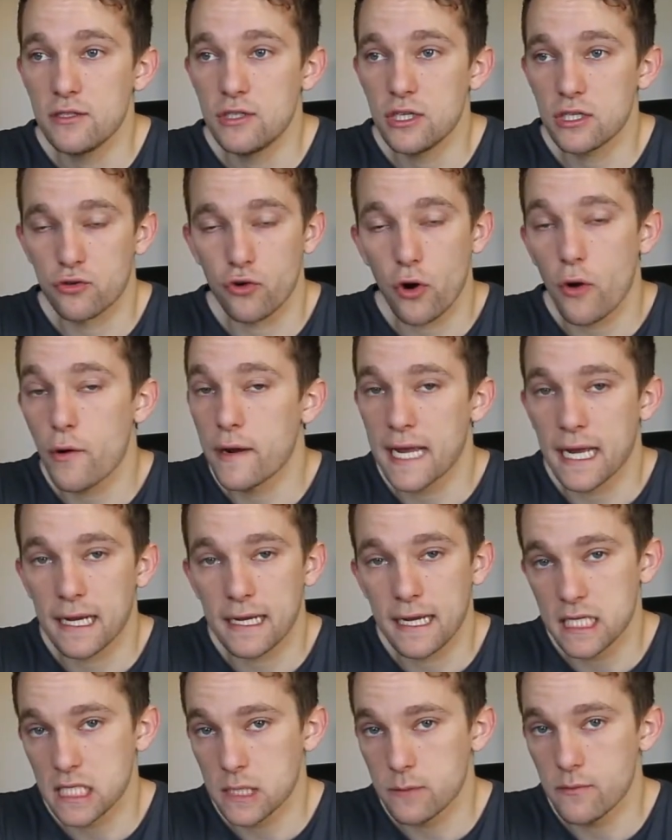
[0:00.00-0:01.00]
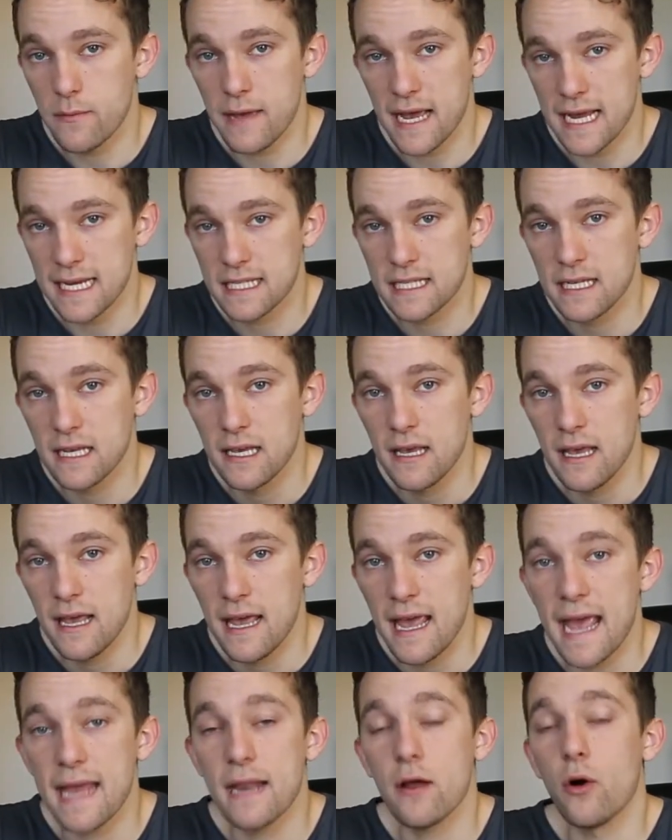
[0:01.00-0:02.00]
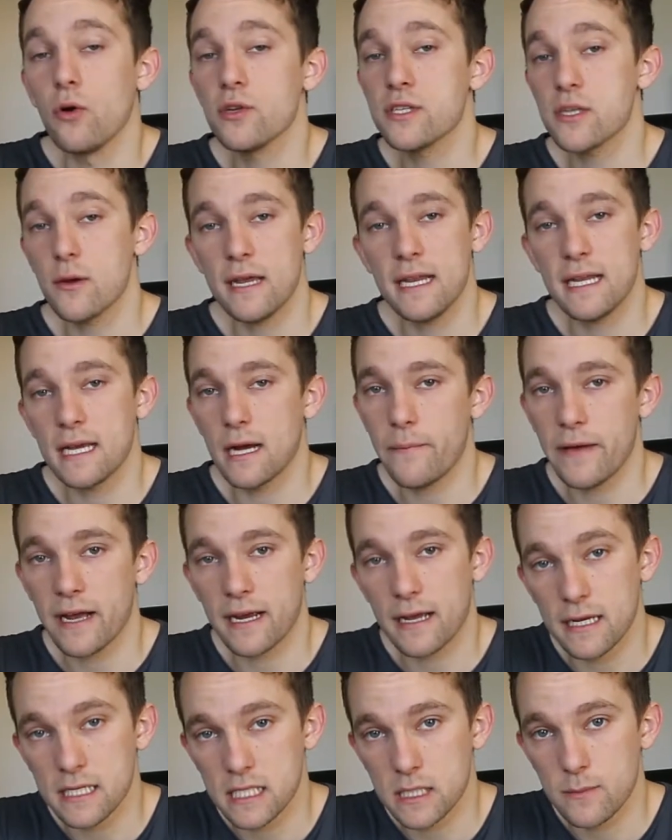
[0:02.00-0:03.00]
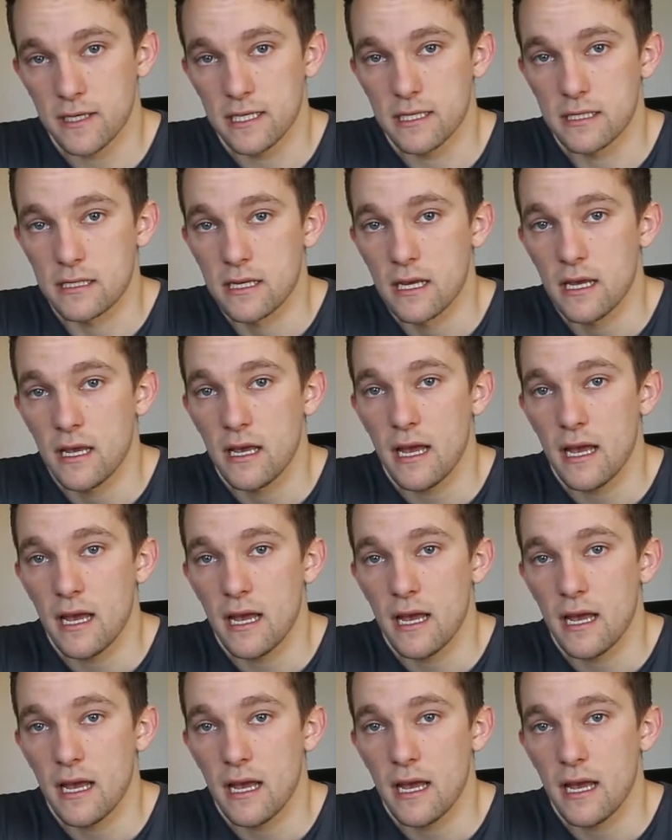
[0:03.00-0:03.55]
just growing our customer base, and also hitting up our customers